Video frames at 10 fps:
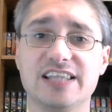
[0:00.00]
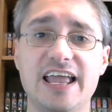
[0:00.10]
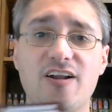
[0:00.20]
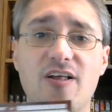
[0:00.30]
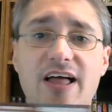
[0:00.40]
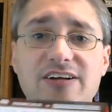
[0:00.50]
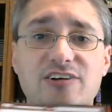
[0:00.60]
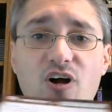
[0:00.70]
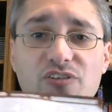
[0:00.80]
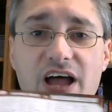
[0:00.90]
lay it all out
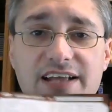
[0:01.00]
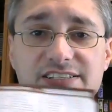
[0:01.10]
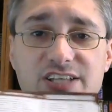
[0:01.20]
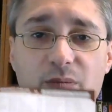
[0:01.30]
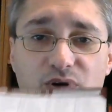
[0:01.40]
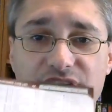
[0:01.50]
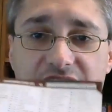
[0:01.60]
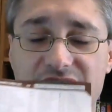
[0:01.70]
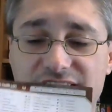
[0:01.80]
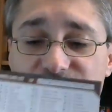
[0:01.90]
here, all nice, numbered,
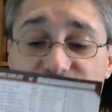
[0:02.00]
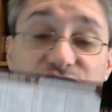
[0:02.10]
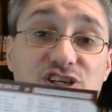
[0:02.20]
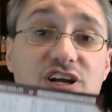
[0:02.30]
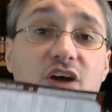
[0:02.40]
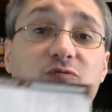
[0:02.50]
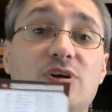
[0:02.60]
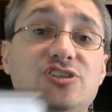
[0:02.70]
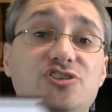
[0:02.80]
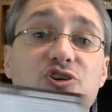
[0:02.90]
and everything, so you can check off
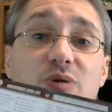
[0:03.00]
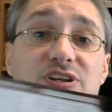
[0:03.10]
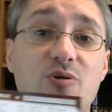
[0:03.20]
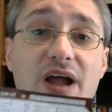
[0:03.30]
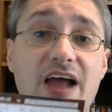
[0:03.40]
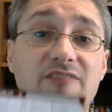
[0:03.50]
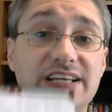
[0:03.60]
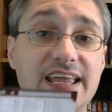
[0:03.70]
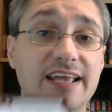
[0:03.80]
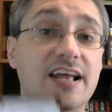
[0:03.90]
what you do and don't have.
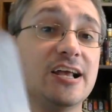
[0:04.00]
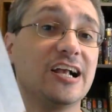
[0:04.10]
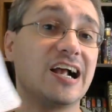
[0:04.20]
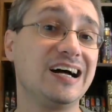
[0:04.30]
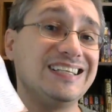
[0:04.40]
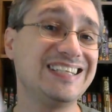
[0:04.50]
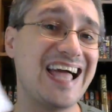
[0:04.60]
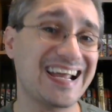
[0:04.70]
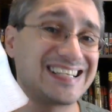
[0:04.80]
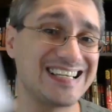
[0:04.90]
Again,
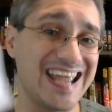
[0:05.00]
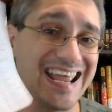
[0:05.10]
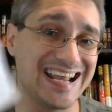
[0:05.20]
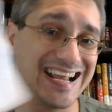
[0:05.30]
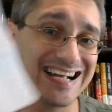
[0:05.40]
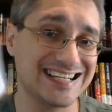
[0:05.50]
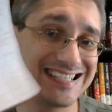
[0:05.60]
collecting